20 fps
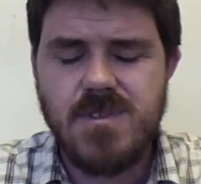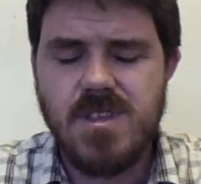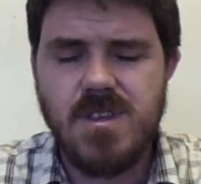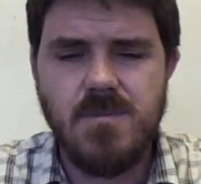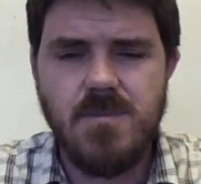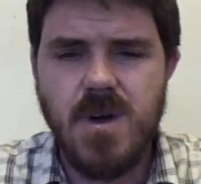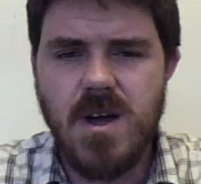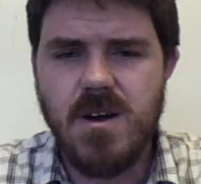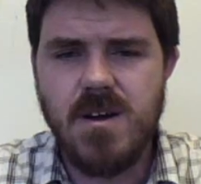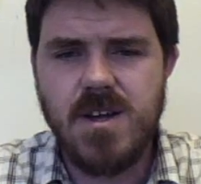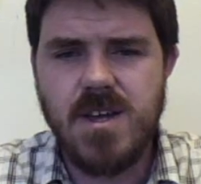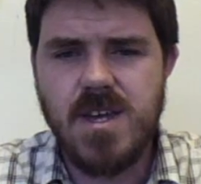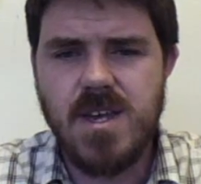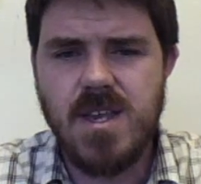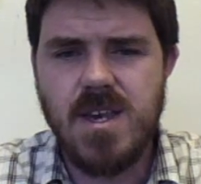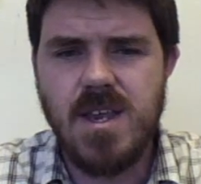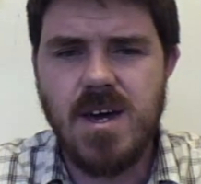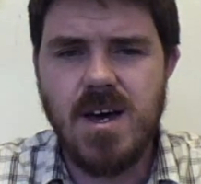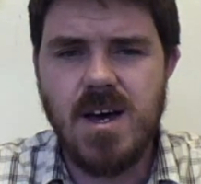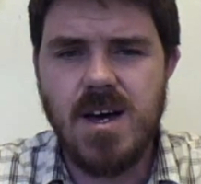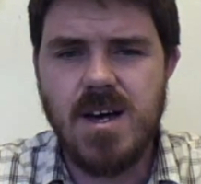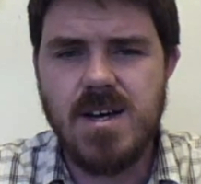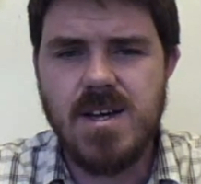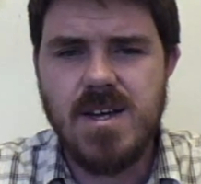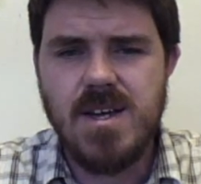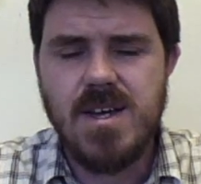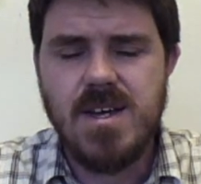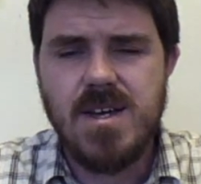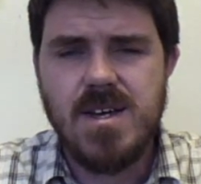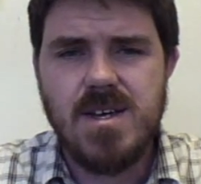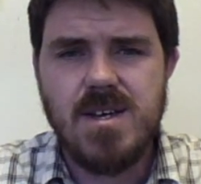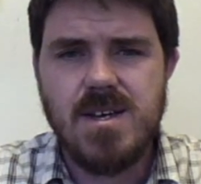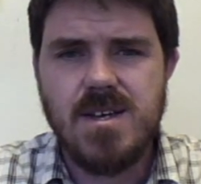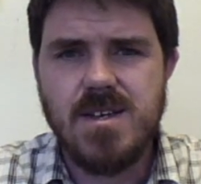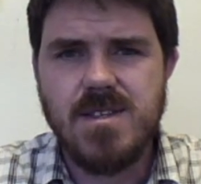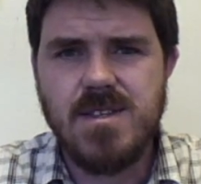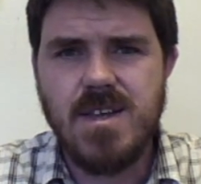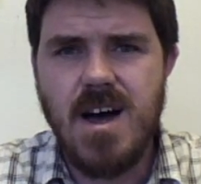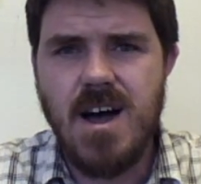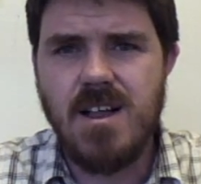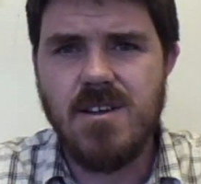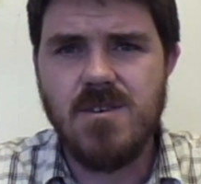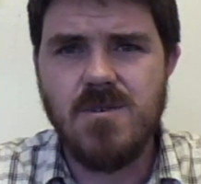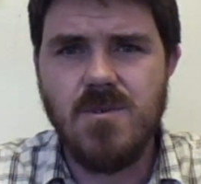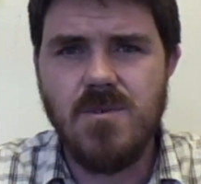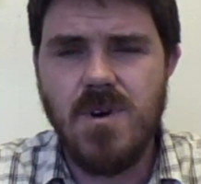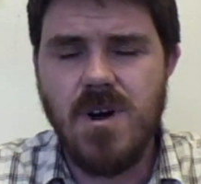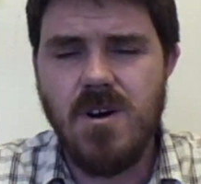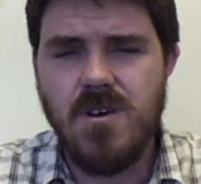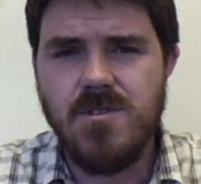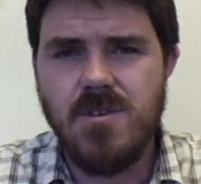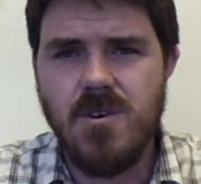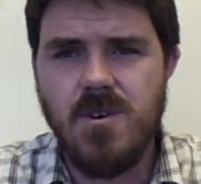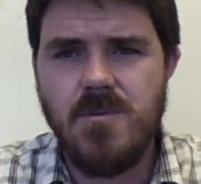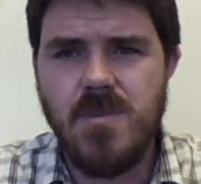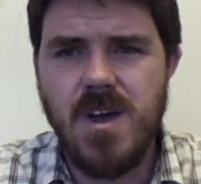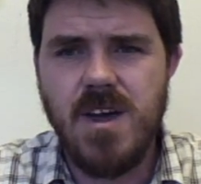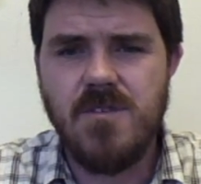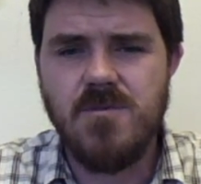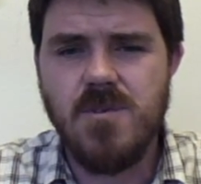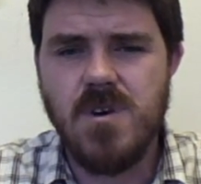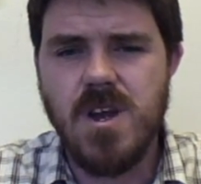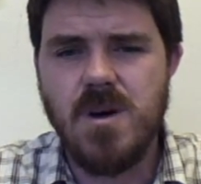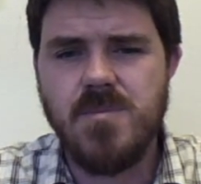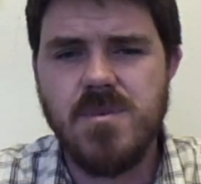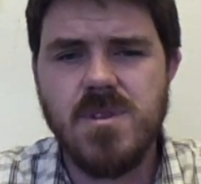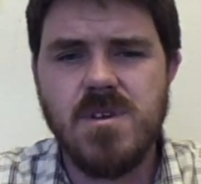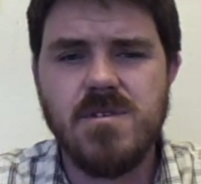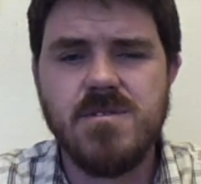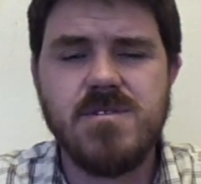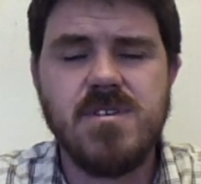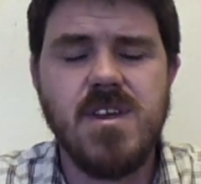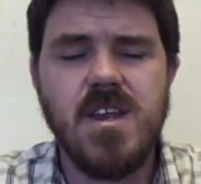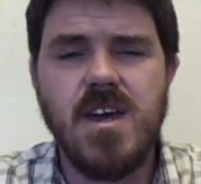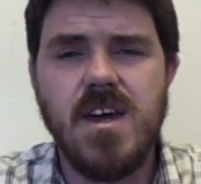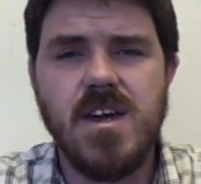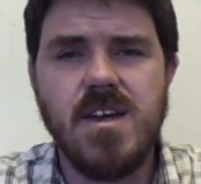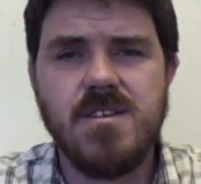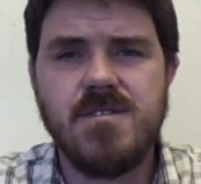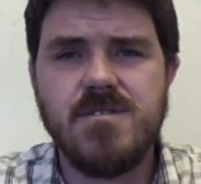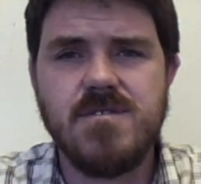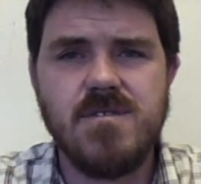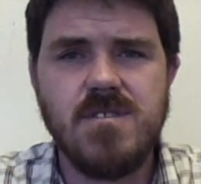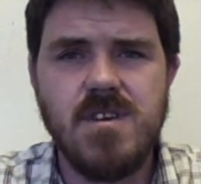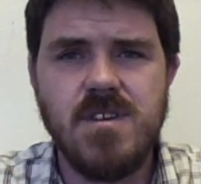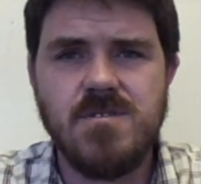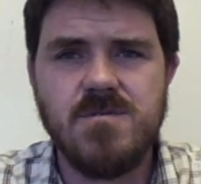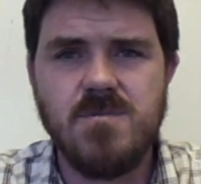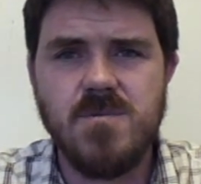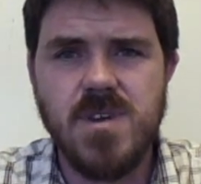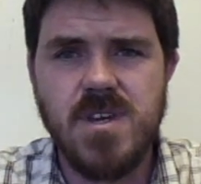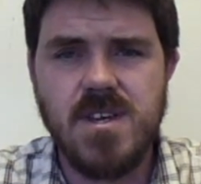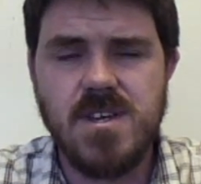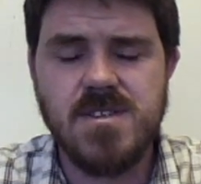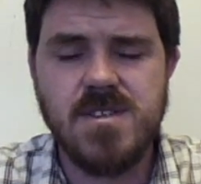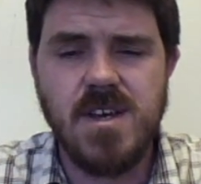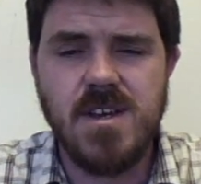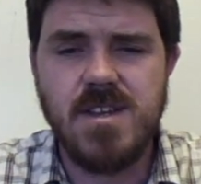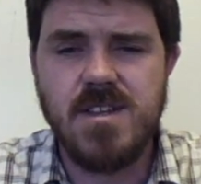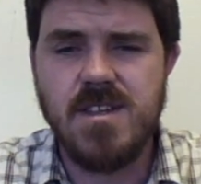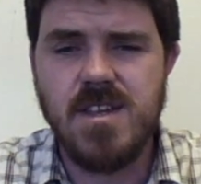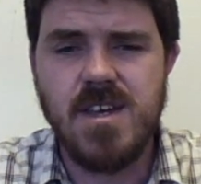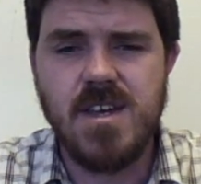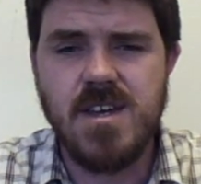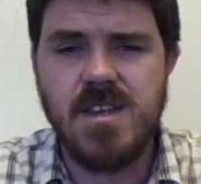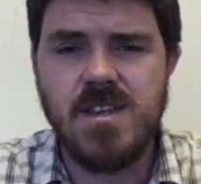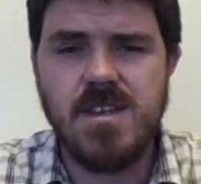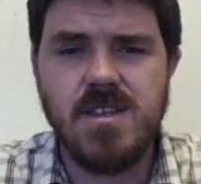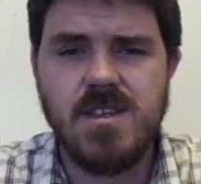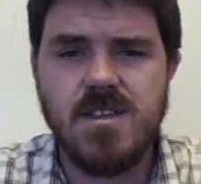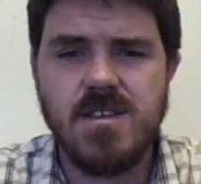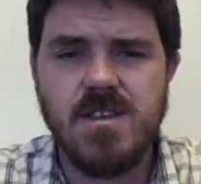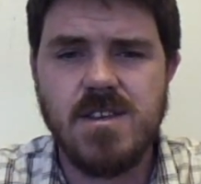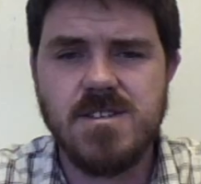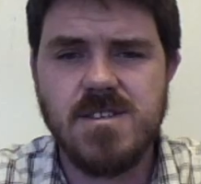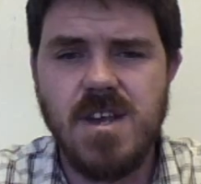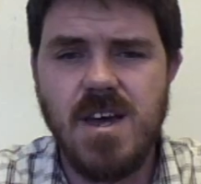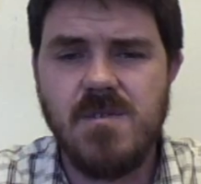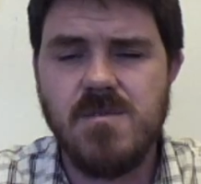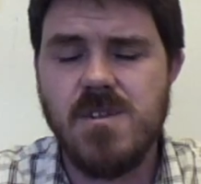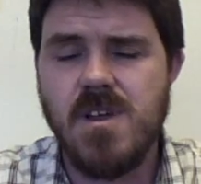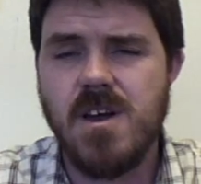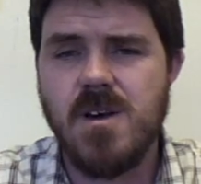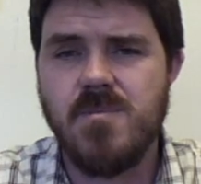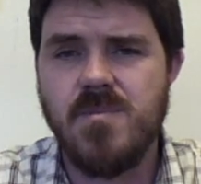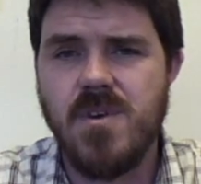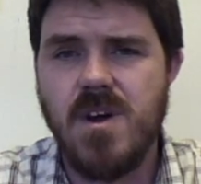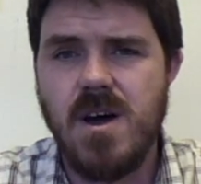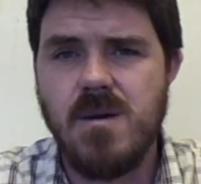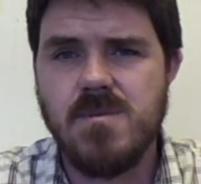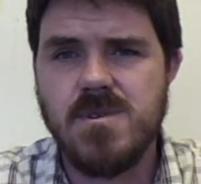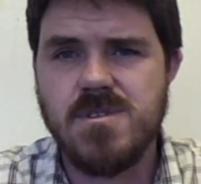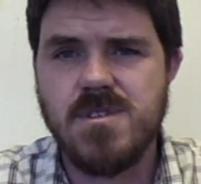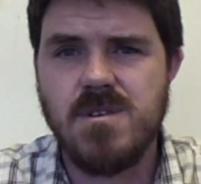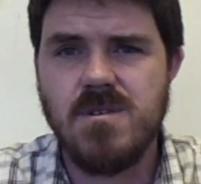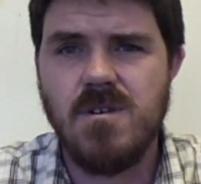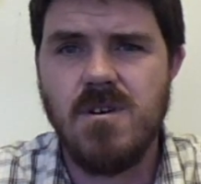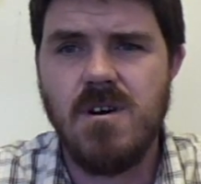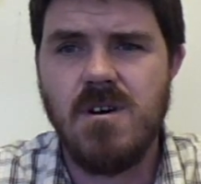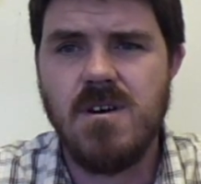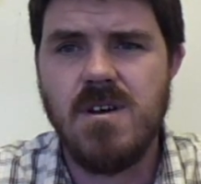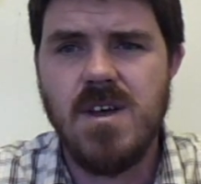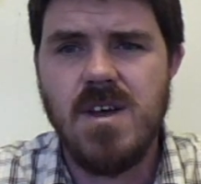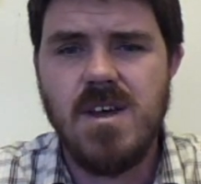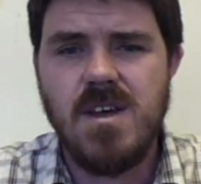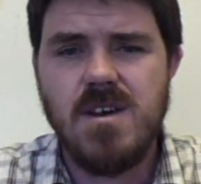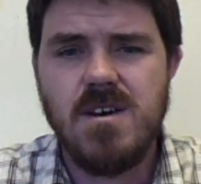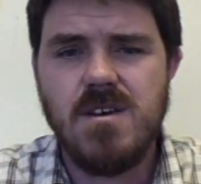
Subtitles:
The American dollar, although it may have went up a little today, it's weak as anything, and it doesn't have a lot of promise at all.